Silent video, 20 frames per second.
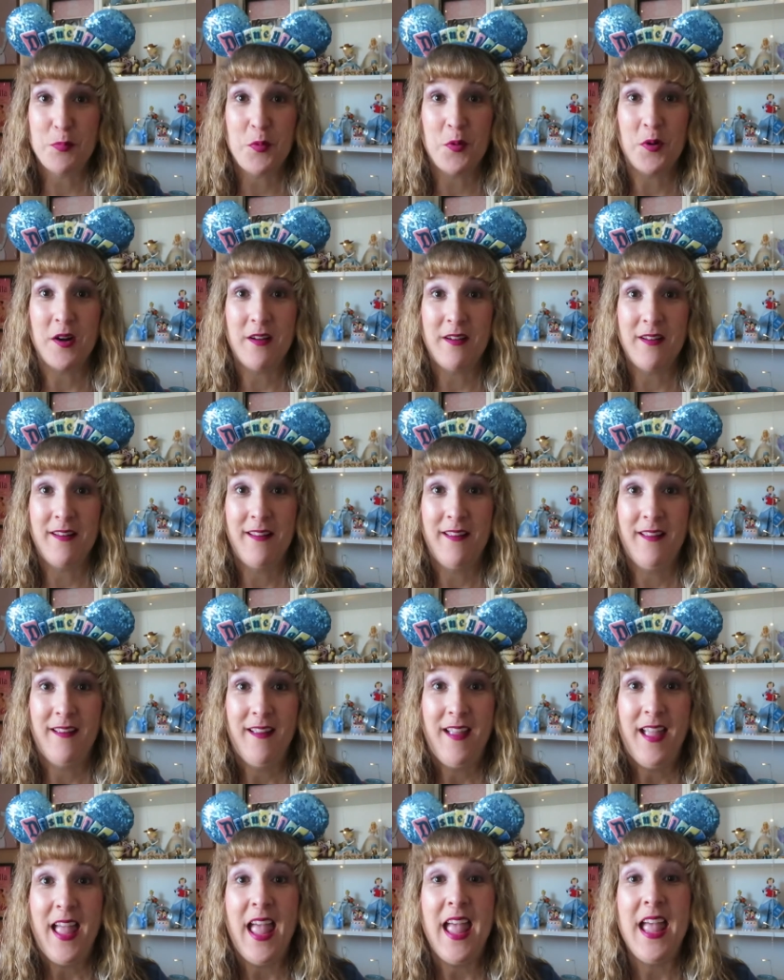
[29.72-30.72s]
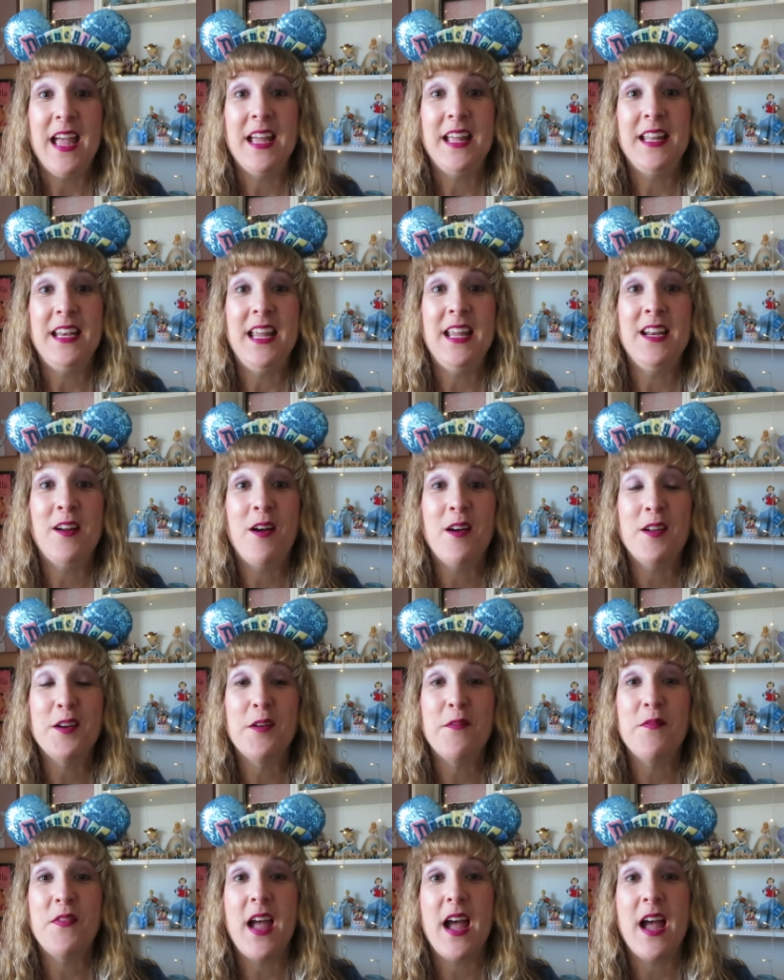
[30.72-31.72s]
born. And in
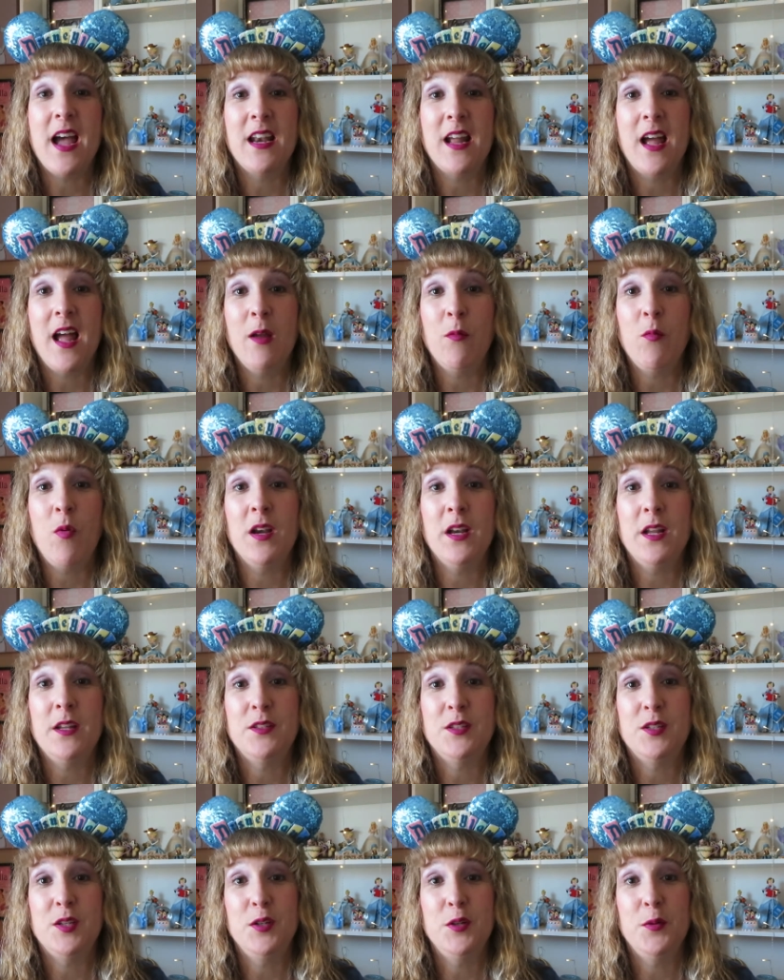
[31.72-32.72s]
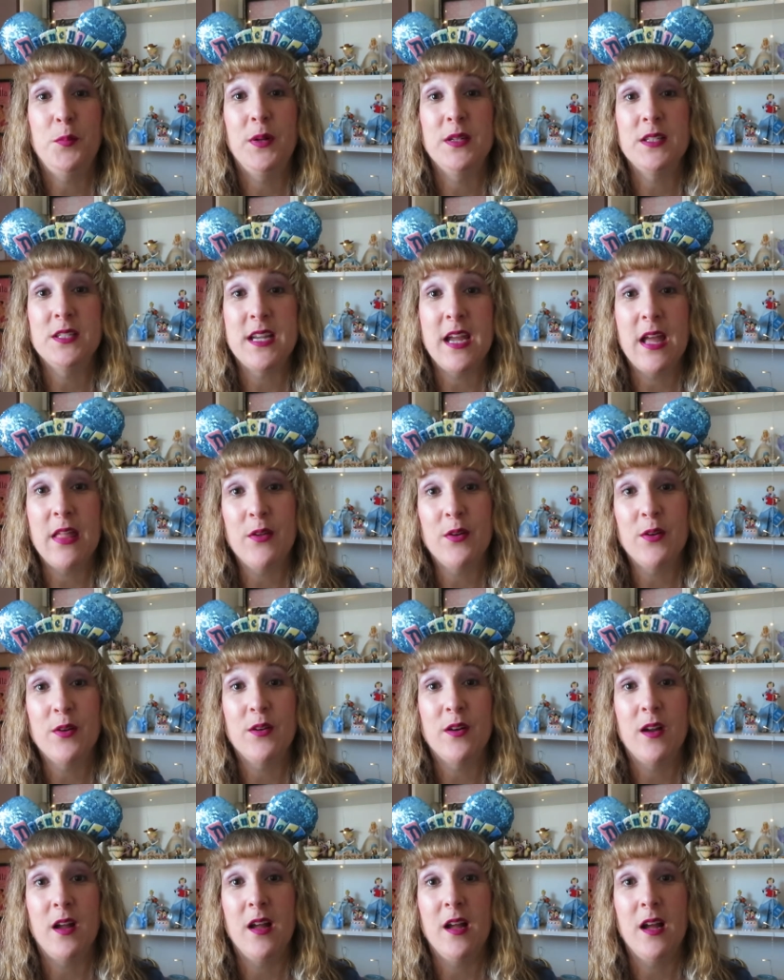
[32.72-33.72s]
honor of that, I wanted to put
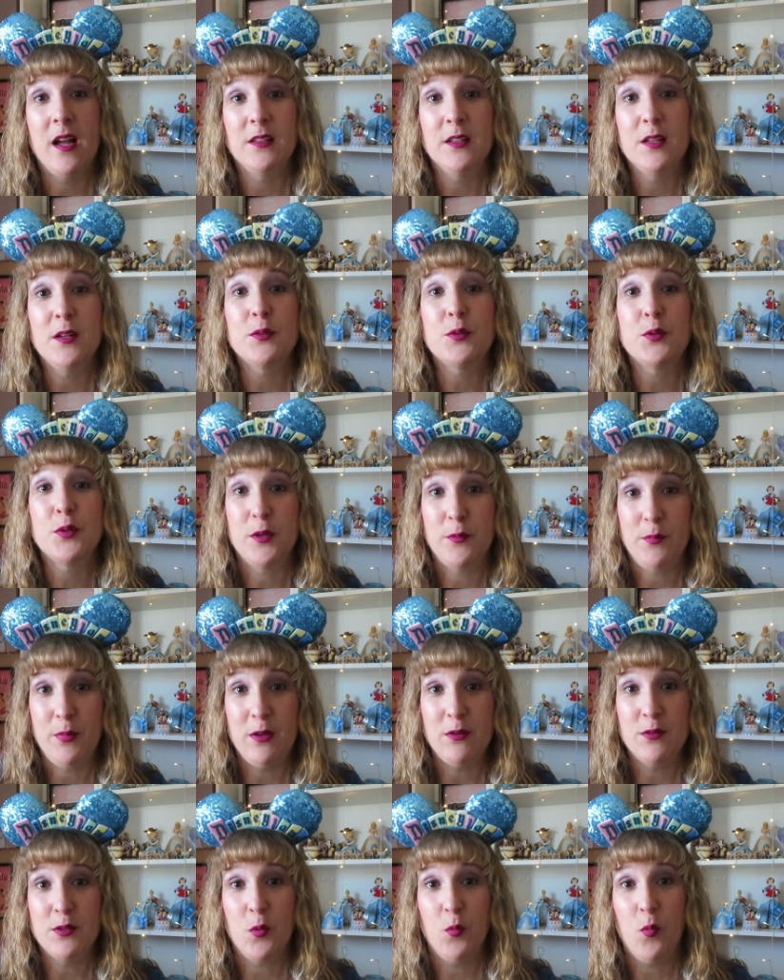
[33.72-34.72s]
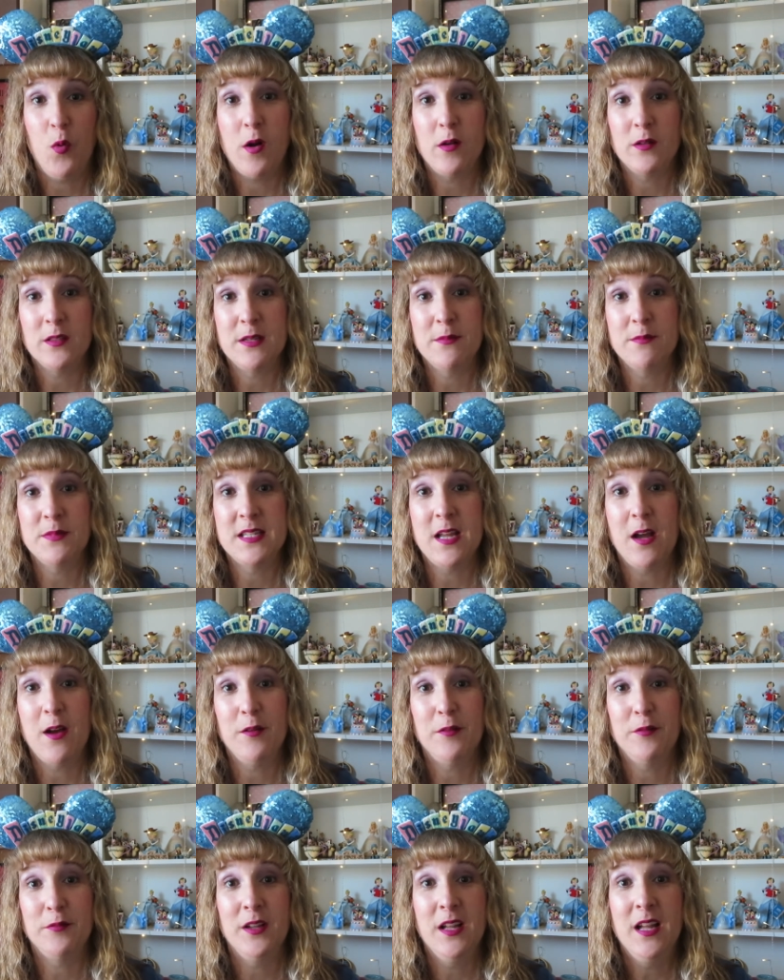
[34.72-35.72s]
together a little tribute to Walt
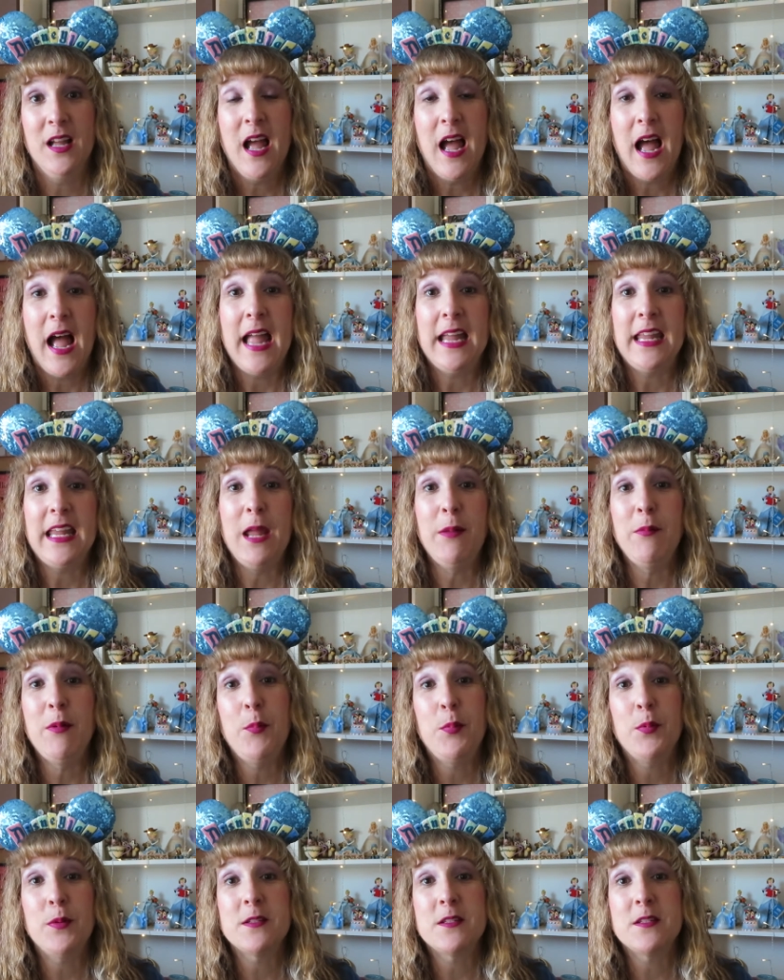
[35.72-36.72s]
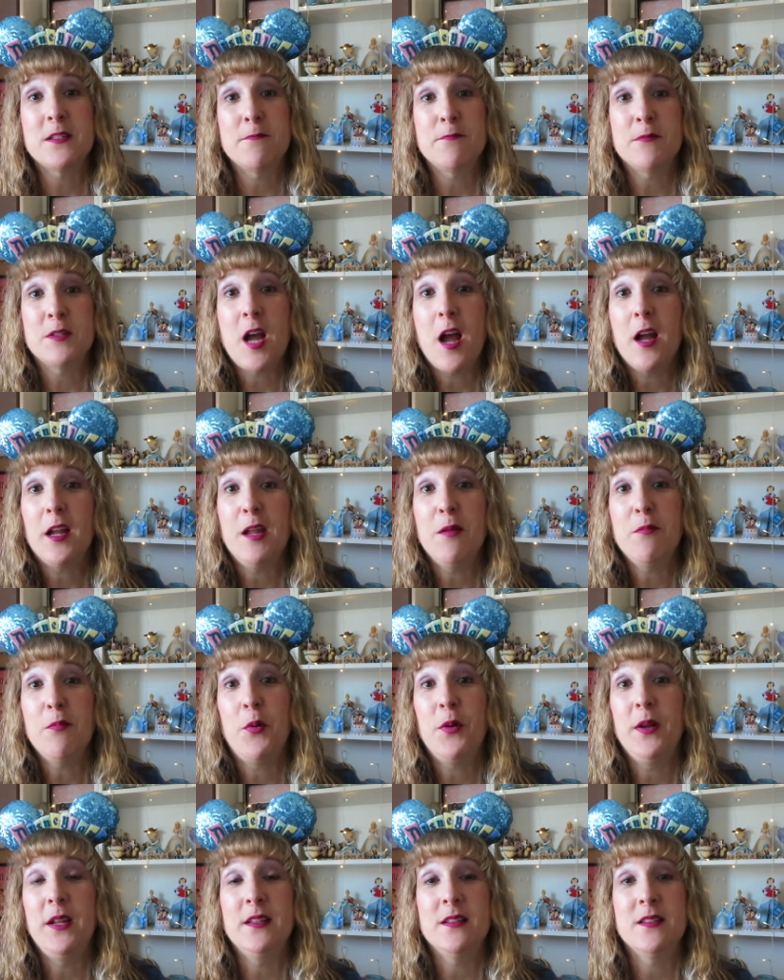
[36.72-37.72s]
himself. I came up with some talking
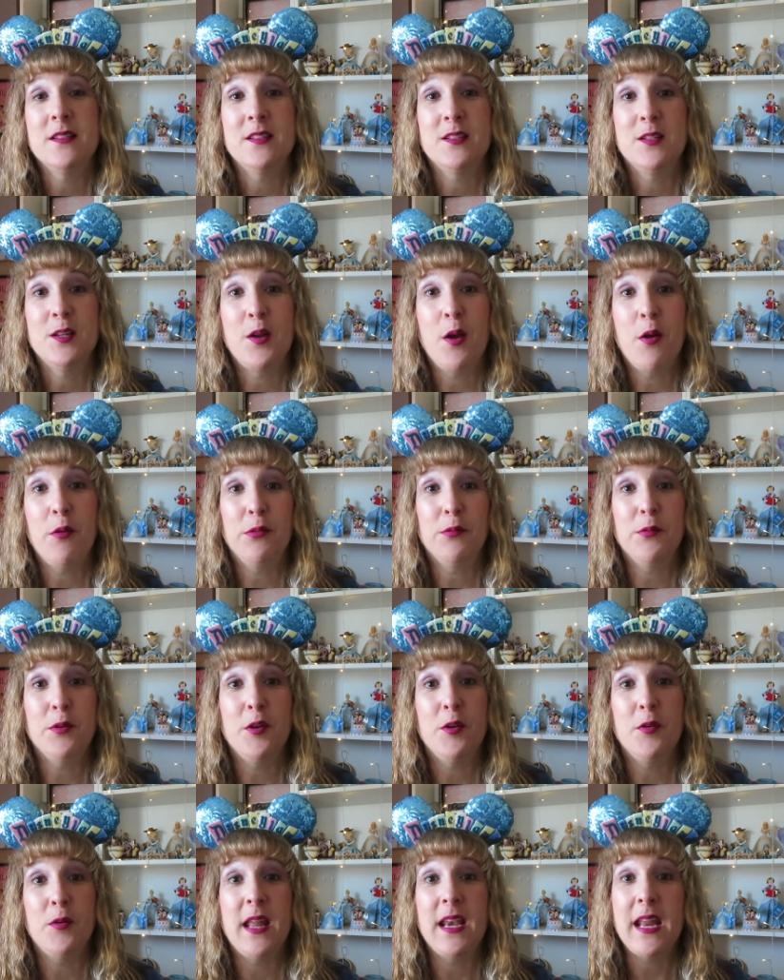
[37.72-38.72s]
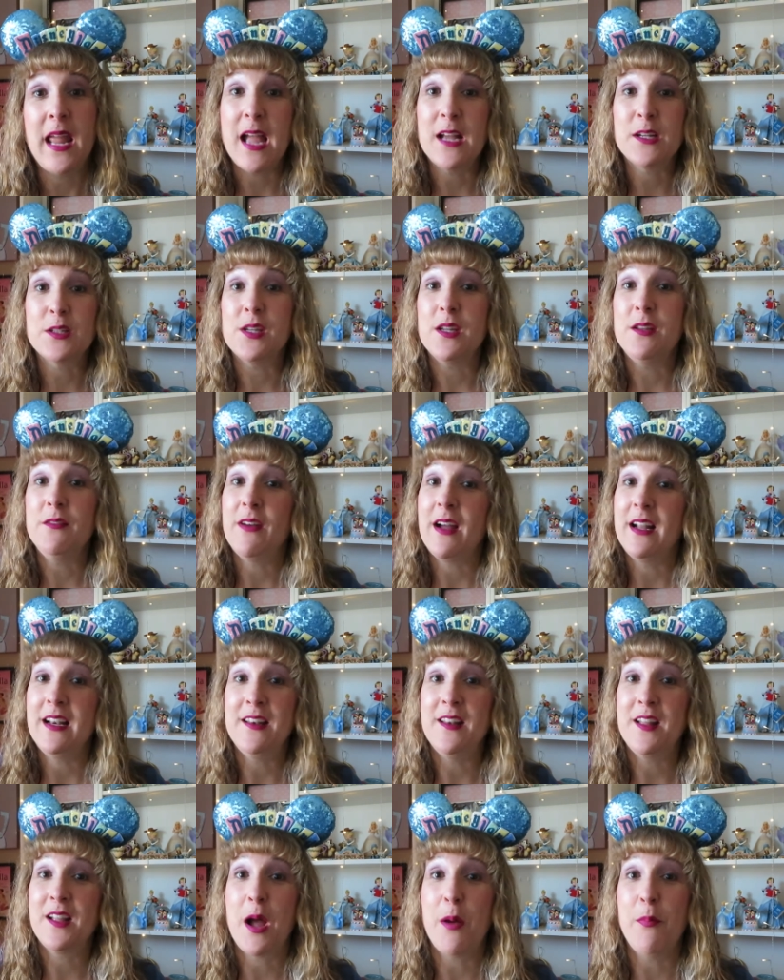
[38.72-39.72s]
points to go through, and I actually
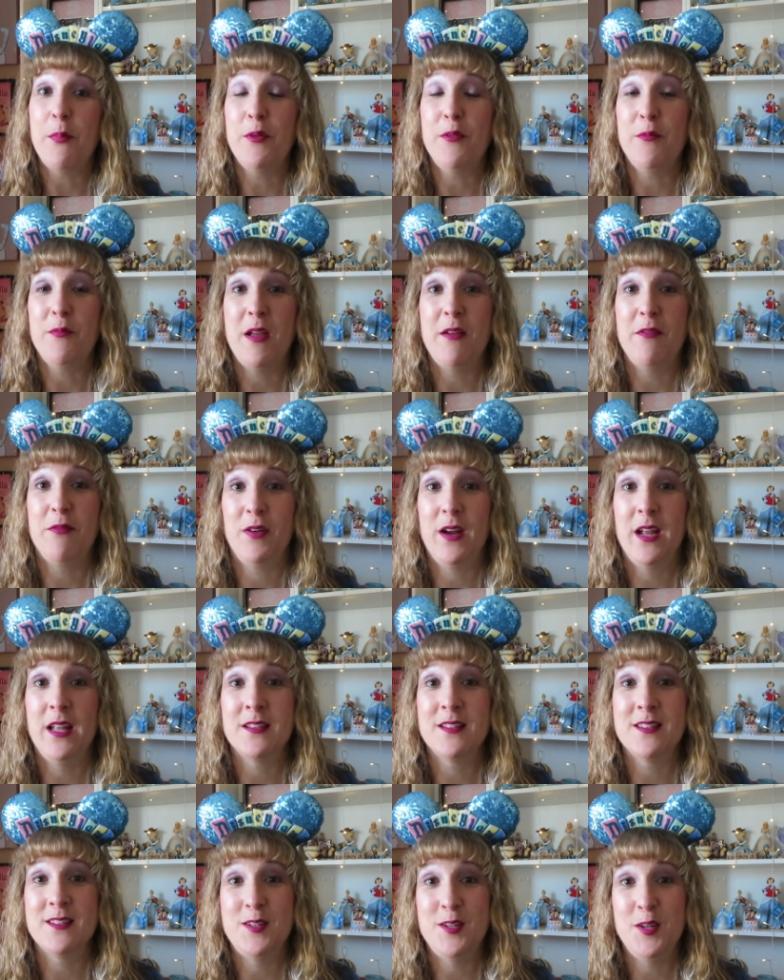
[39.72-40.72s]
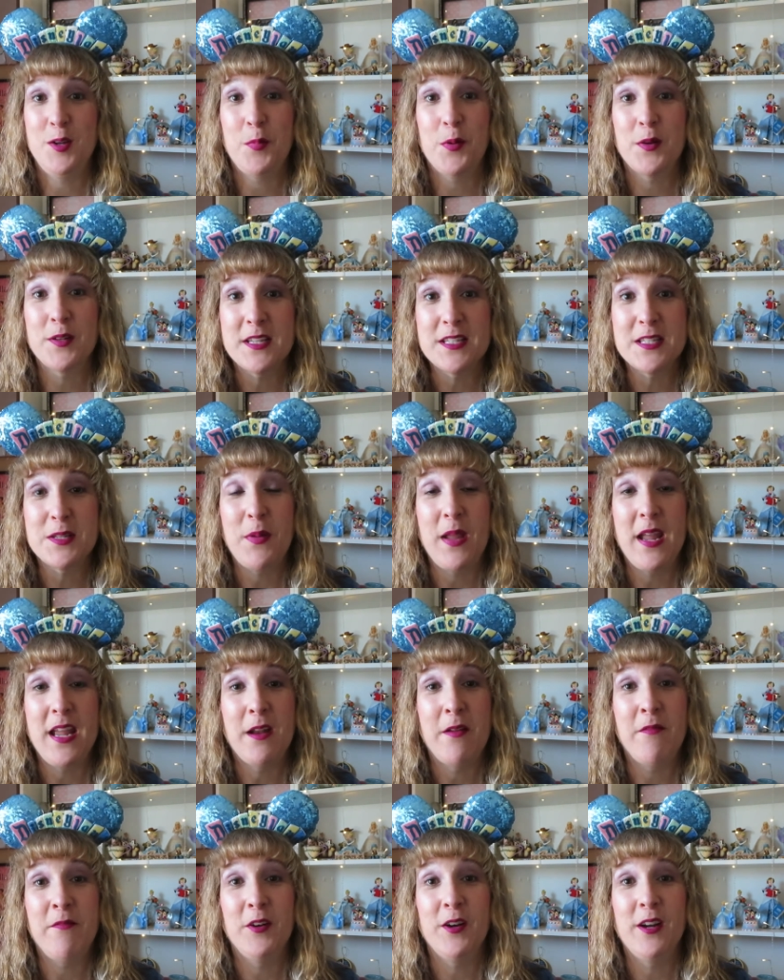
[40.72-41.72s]
invited a couple of my friends to
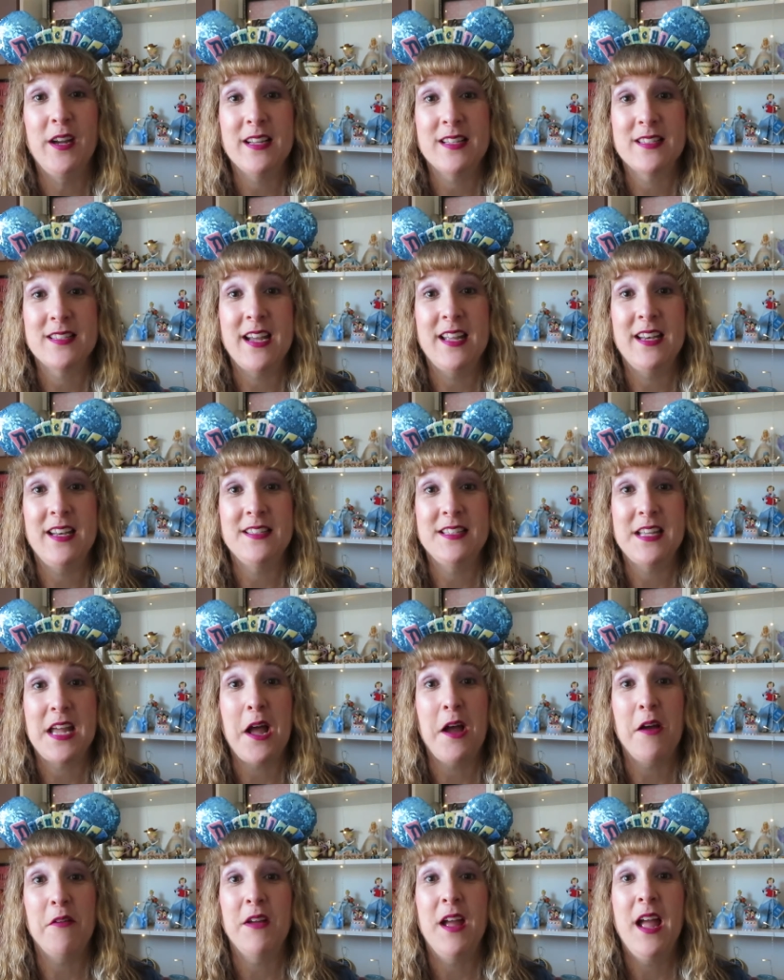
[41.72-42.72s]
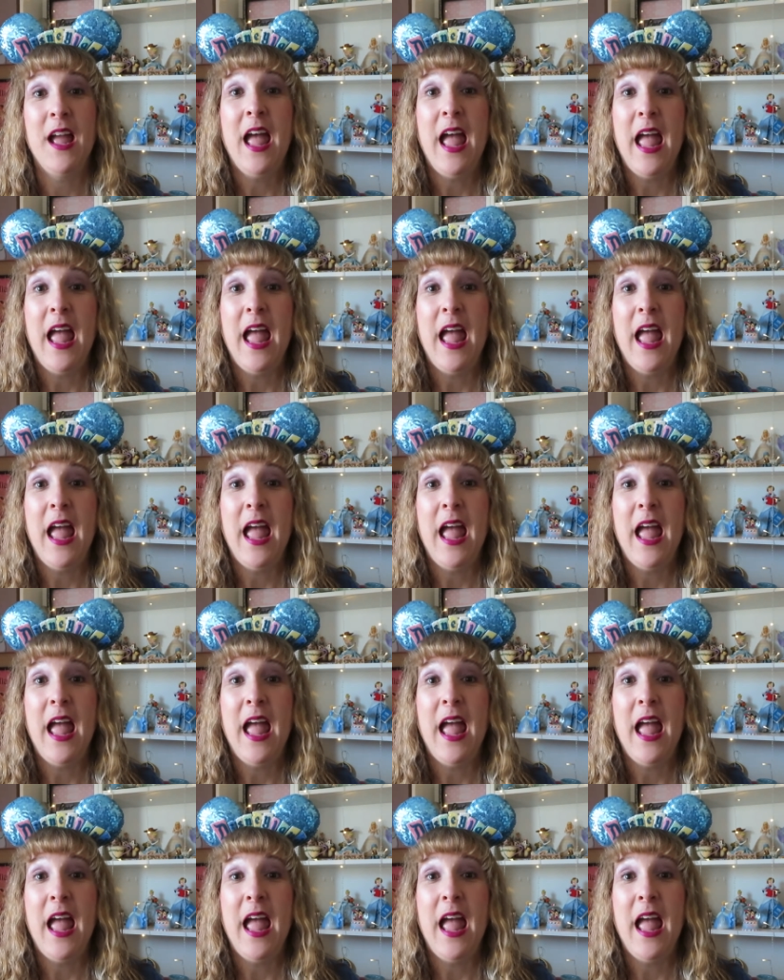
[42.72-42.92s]
participate. I'm very excited to have